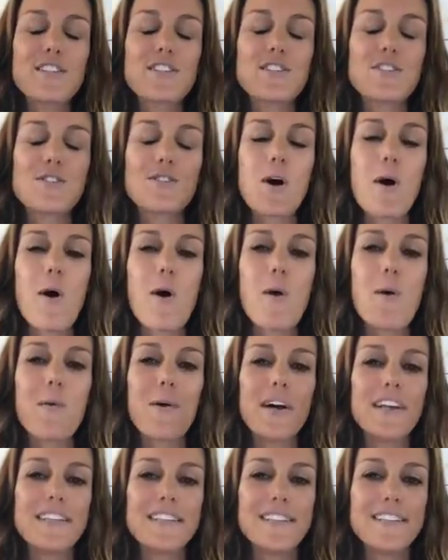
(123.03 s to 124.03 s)

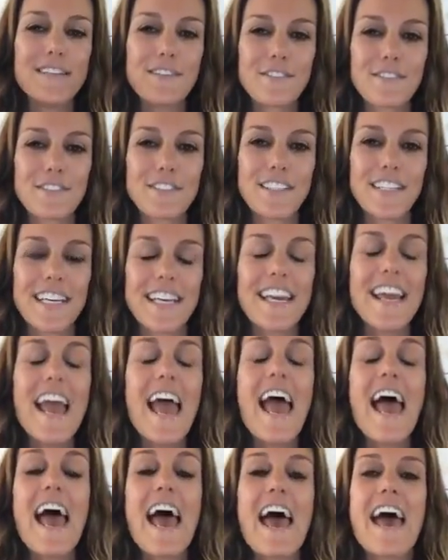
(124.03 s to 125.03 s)
so differently.
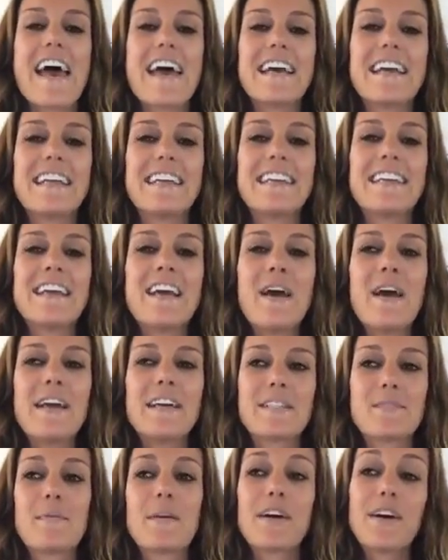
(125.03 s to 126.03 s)
And
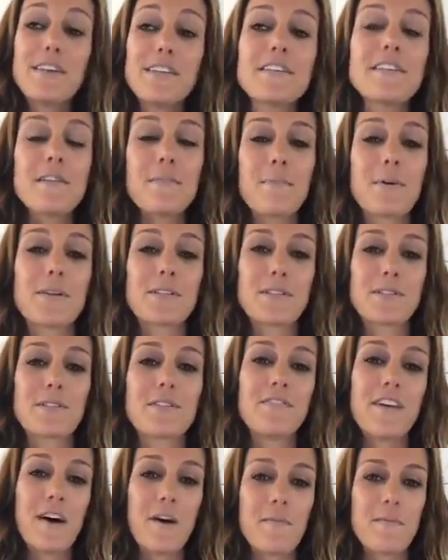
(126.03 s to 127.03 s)
it's because of the personal
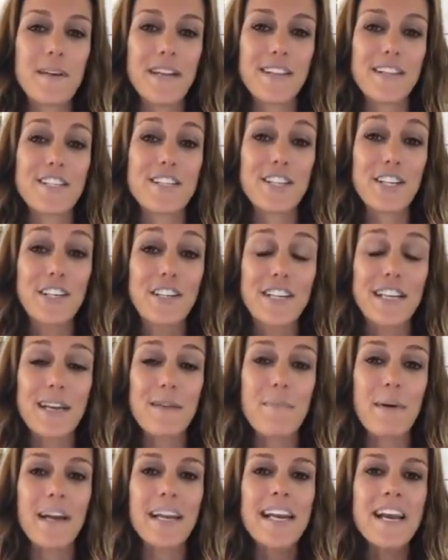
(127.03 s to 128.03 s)
development and the
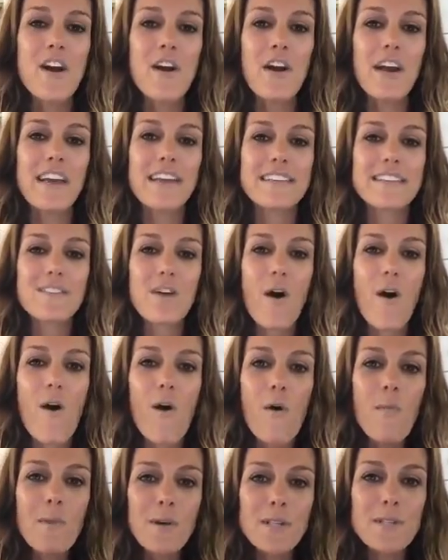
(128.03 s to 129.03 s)
journey, but it
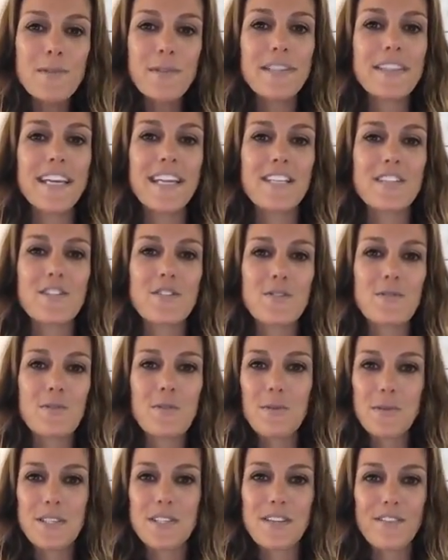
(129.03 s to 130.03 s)
almost relates to
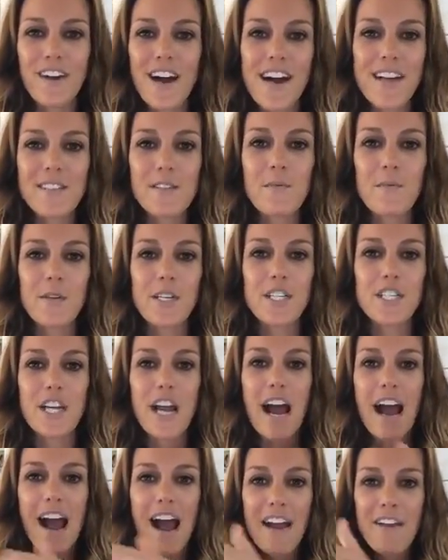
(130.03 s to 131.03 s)
The Wizard of Oz, in which
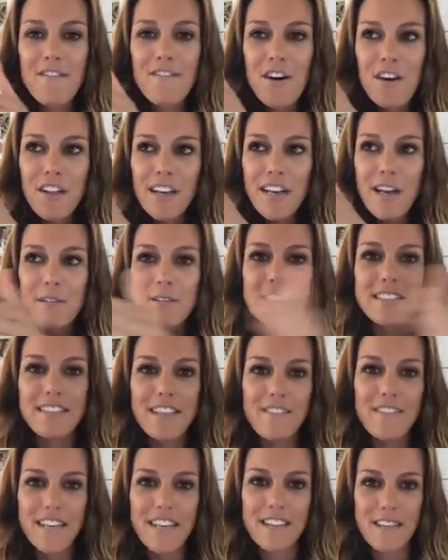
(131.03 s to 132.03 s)
I felt like I was
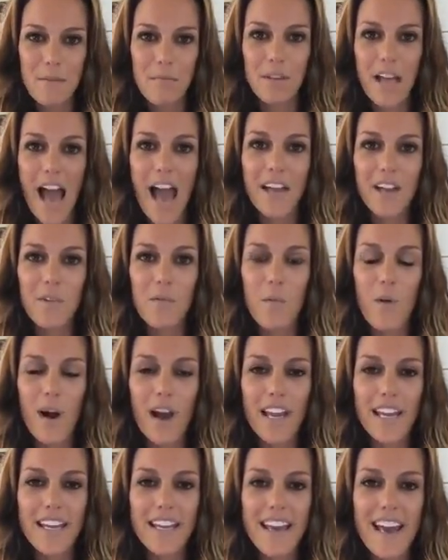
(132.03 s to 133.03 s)
living in the black and
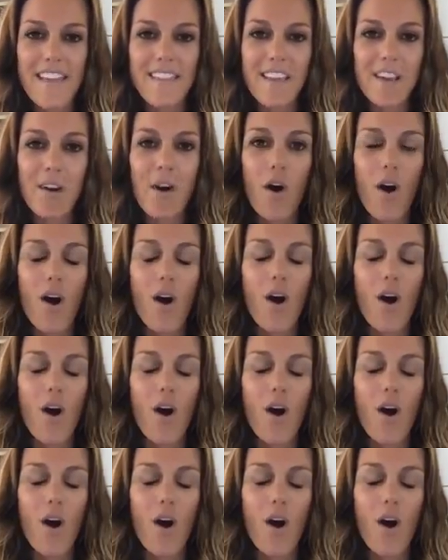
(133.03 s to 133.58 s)
white. And then